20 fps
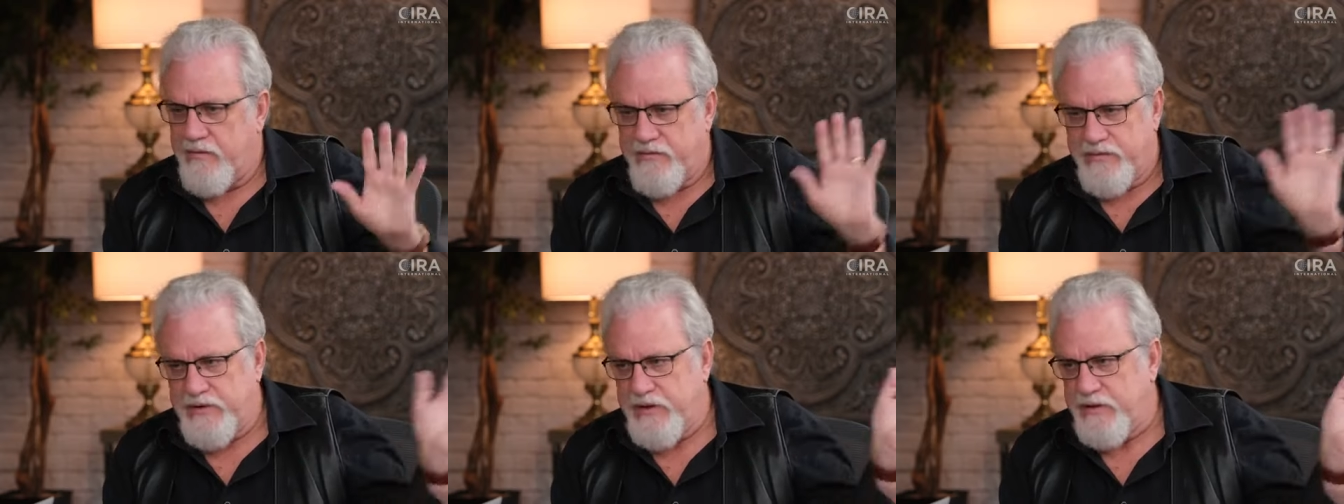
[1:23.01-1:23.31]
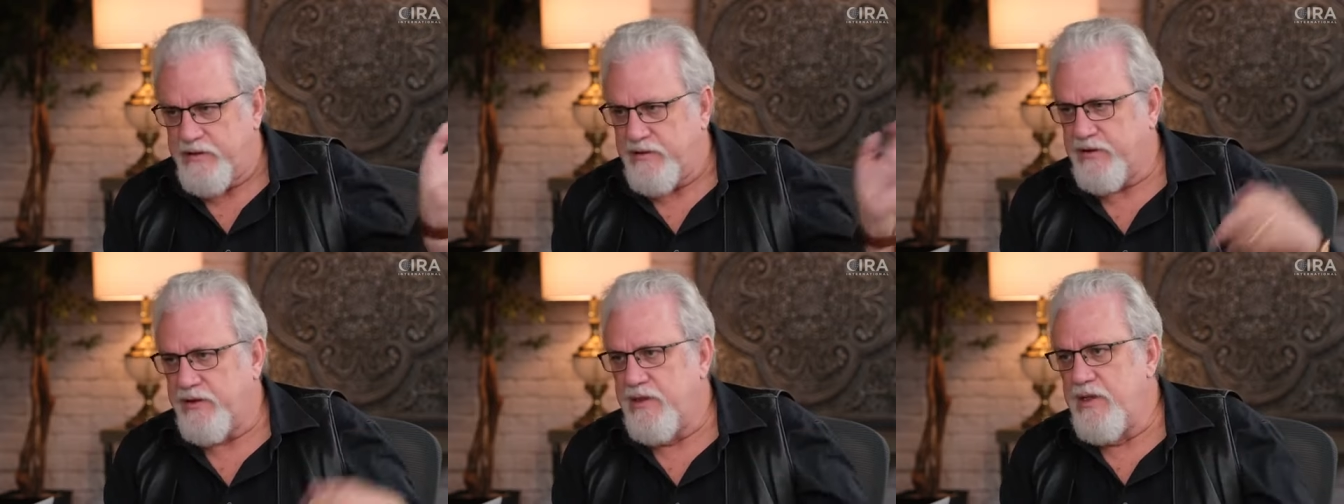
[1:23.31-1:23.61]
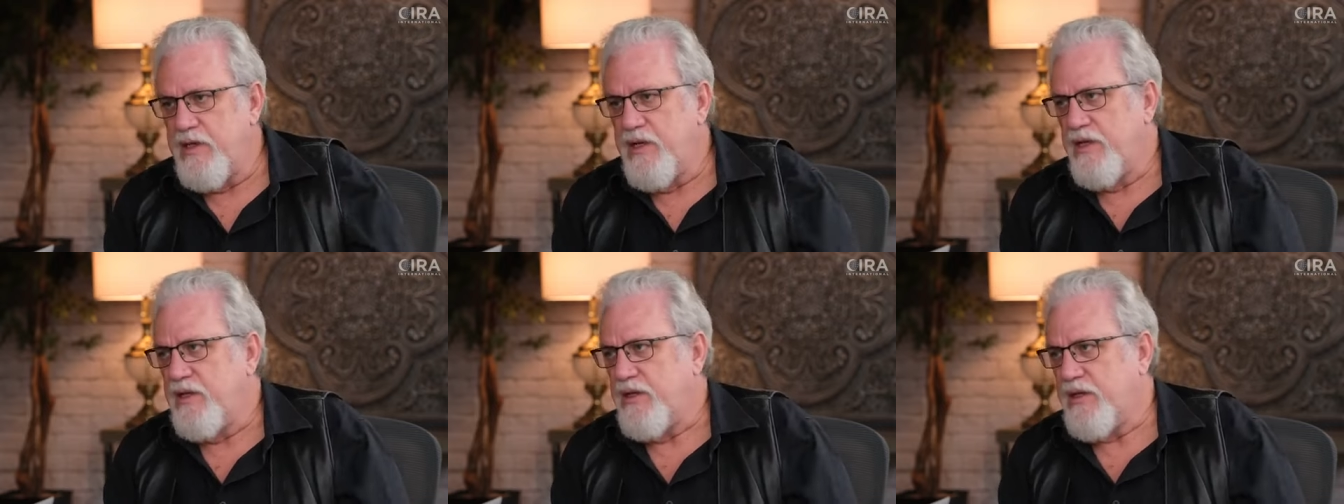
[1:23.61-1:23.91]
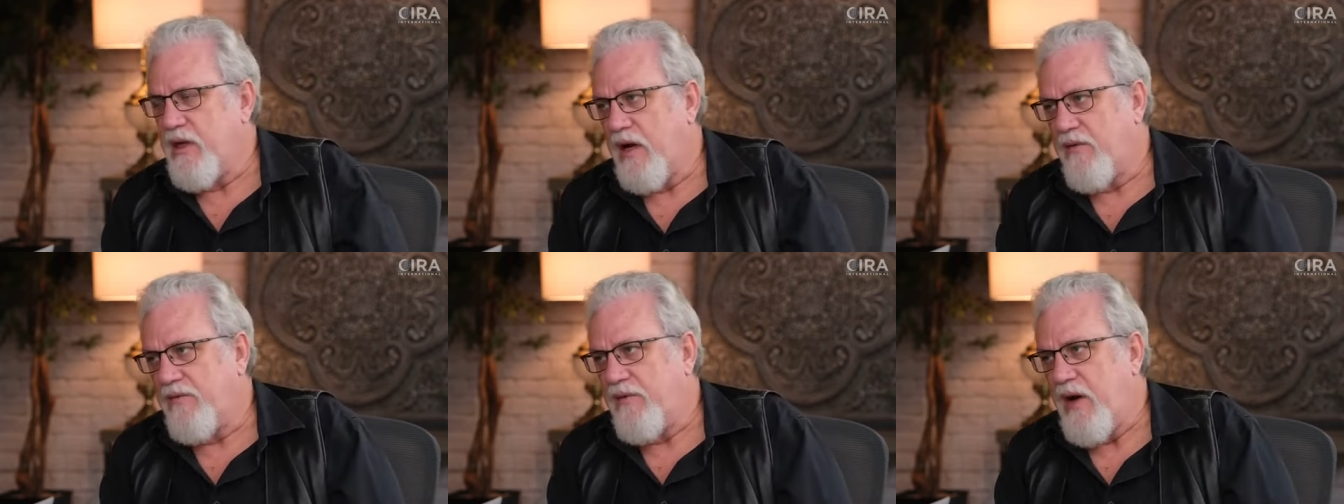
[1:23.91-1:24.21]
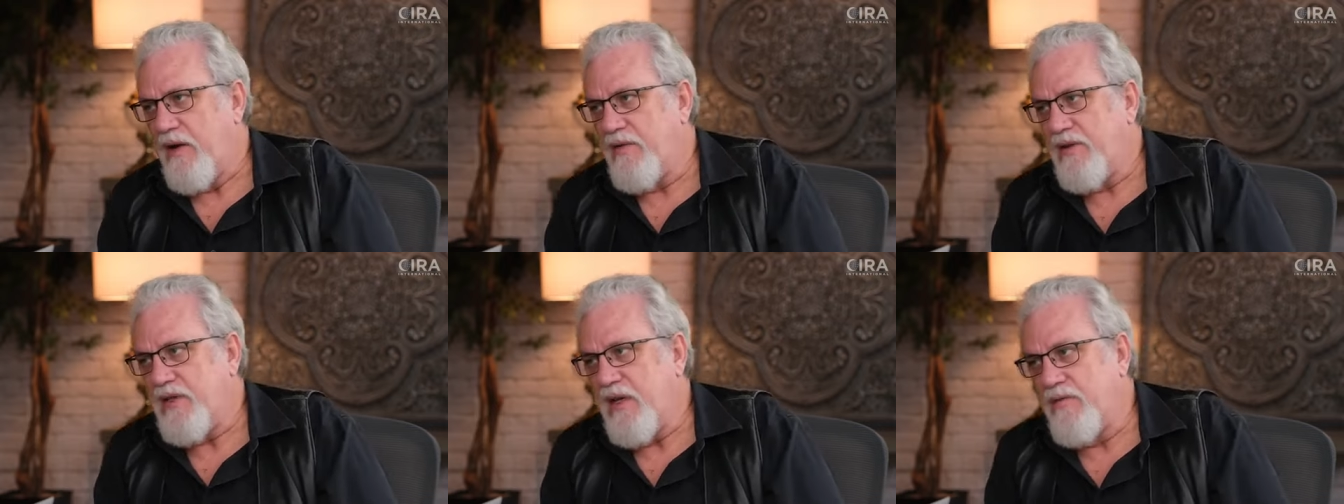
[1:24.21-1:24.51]
since
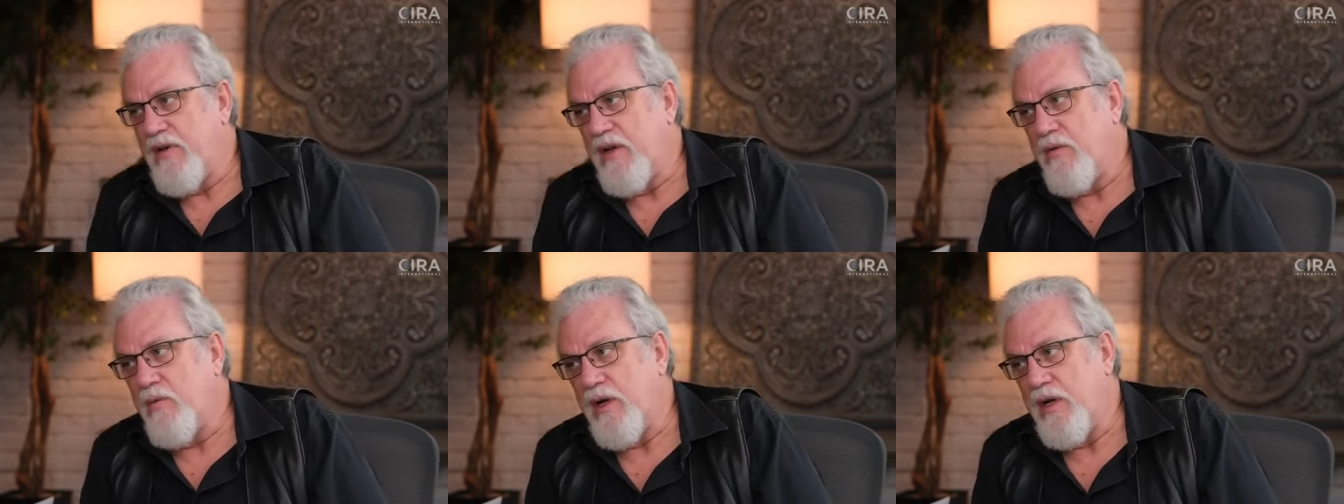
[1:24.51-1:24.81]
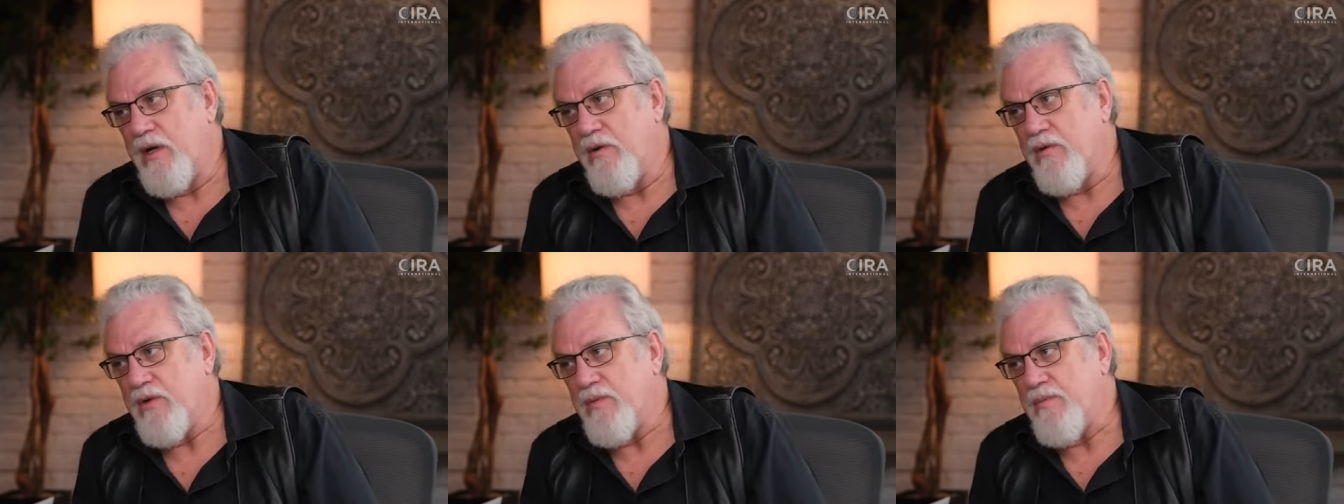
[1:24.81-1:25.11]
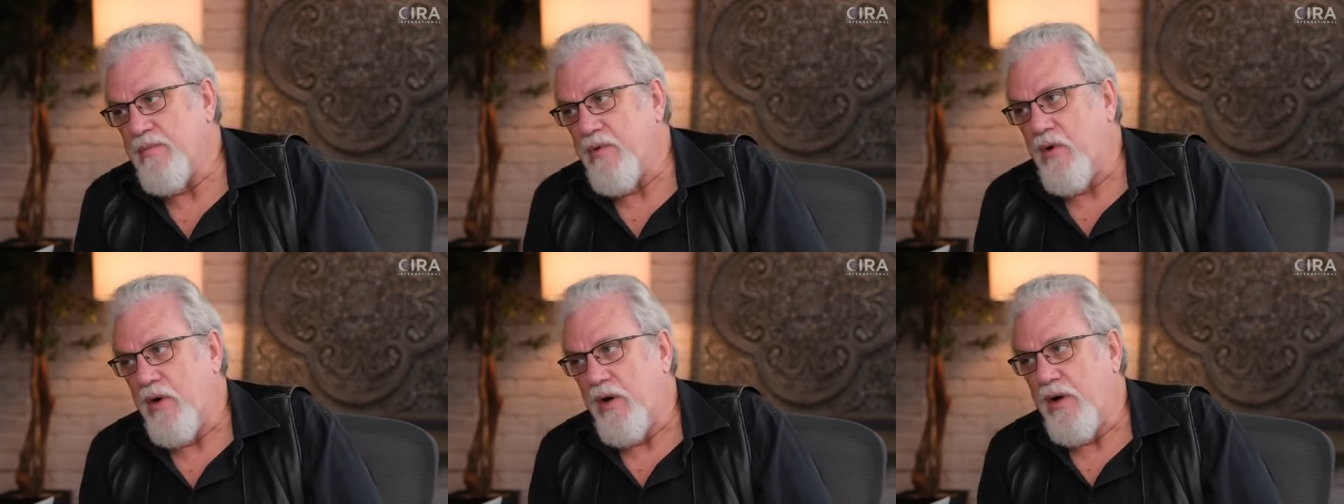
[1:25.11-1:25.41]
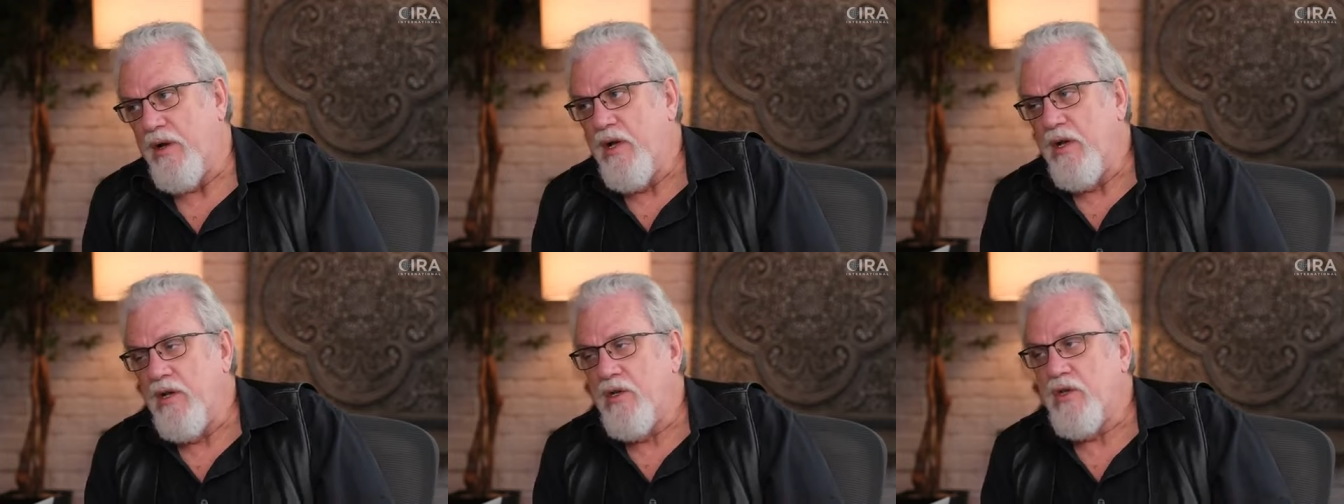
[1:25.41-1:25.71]
570 when he was born.